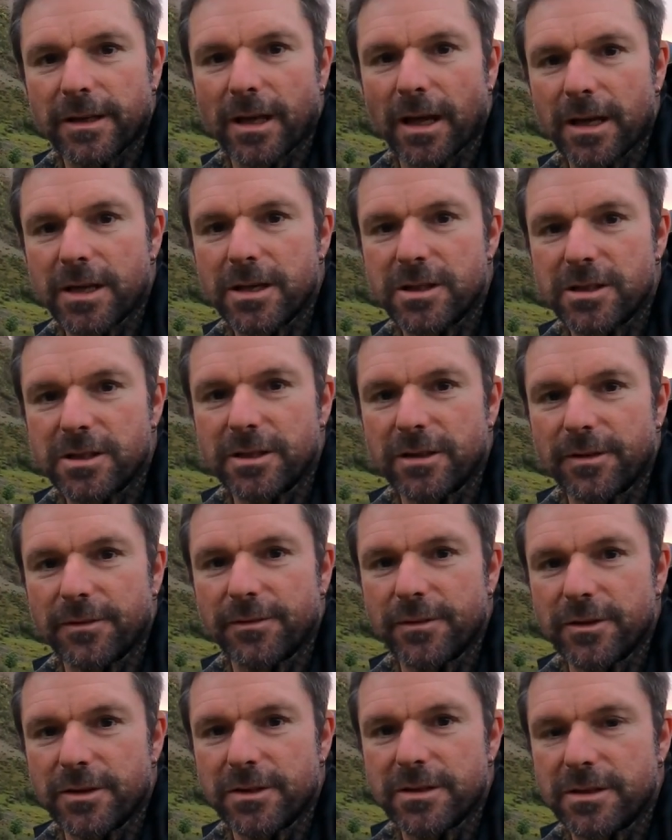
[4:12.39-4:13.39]
They're usually the
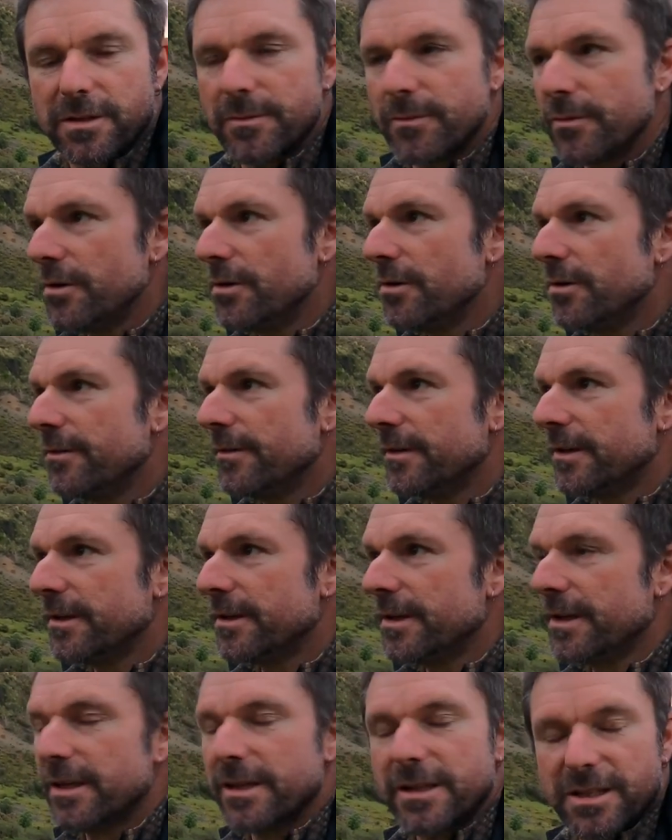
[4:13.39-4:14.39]
first to move, and
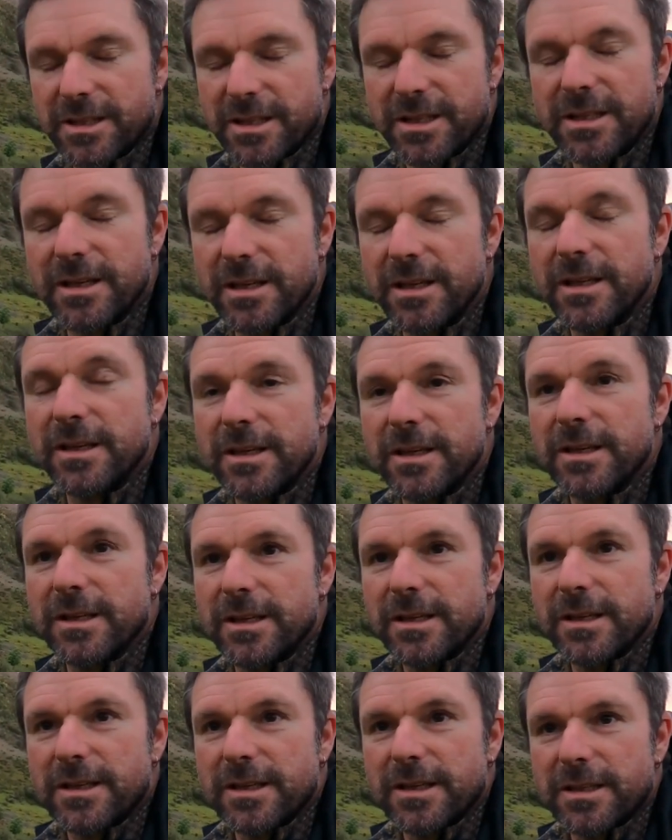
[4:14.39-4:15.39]
yeah, she
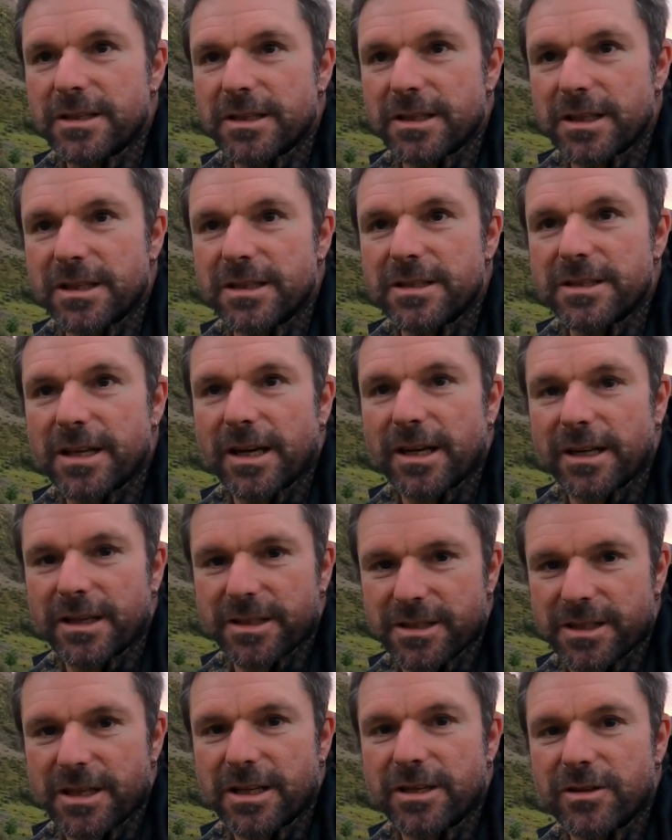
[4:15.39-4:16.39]
she
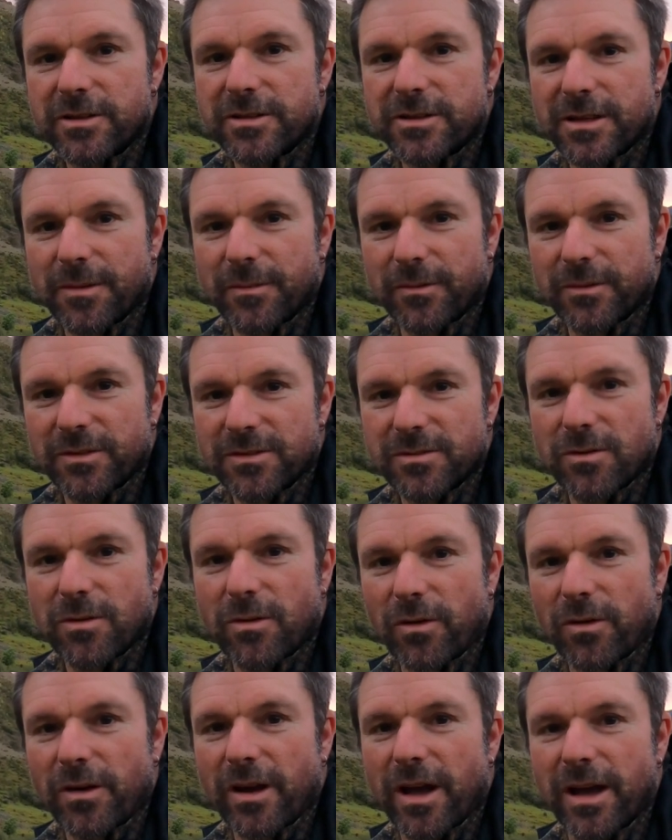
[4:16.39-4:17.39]
started, she knew something was
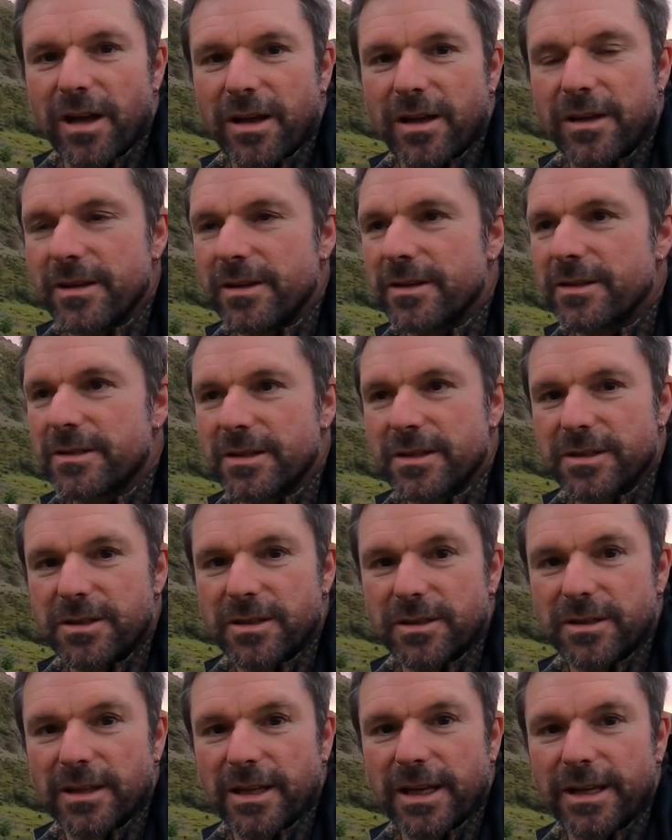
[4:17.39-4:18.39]
wrong.
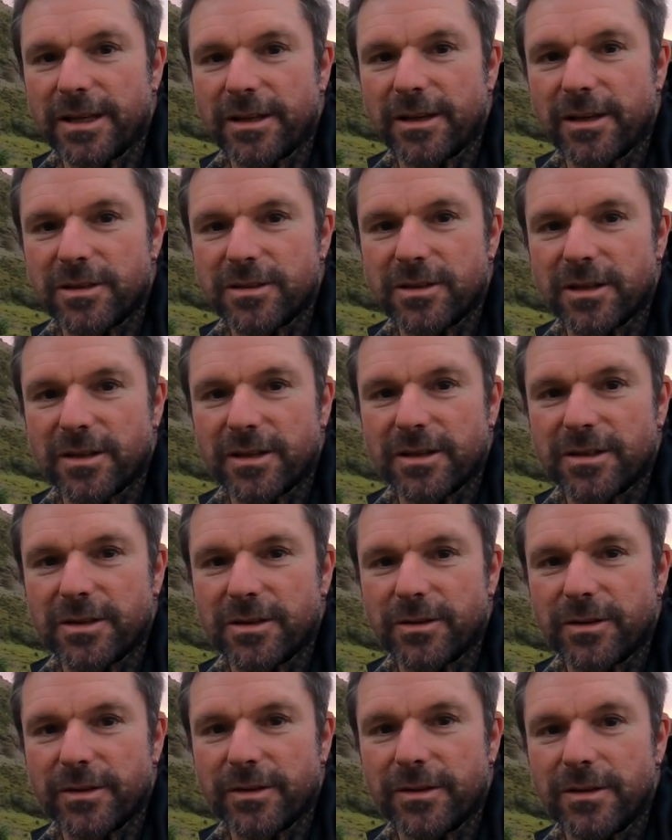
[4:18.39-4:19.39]
she's leading those other
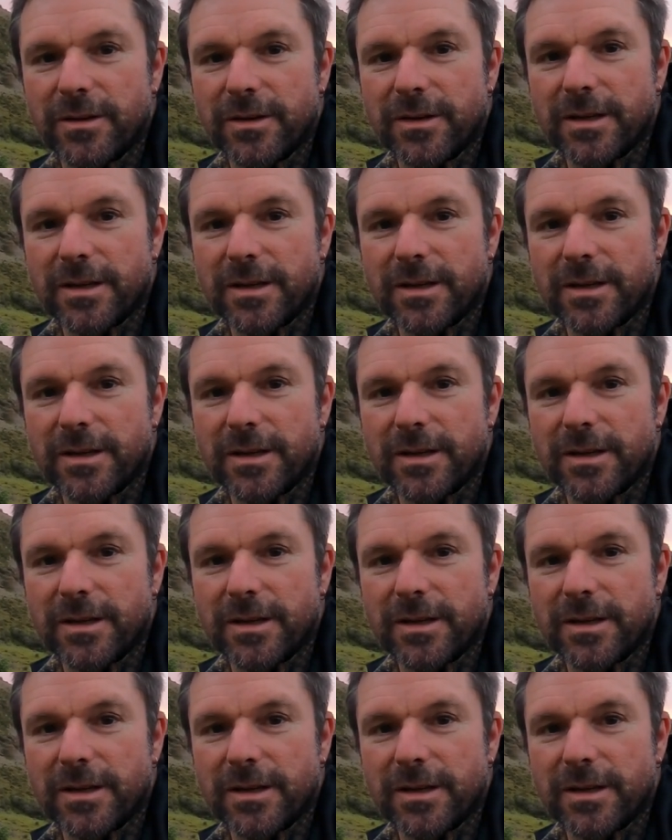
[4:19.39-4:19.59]
two